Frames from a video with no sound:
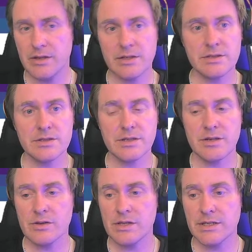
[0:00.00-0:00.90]
This is the
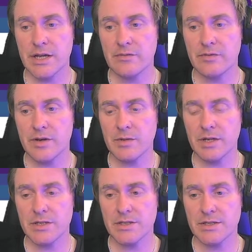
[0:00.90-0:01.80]
yearly time frame. You
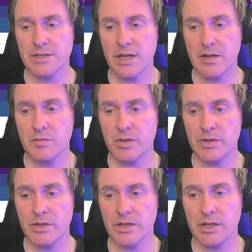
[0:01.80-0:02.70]
got 68
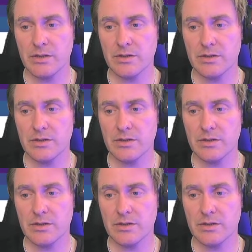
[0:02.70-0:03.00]
billion at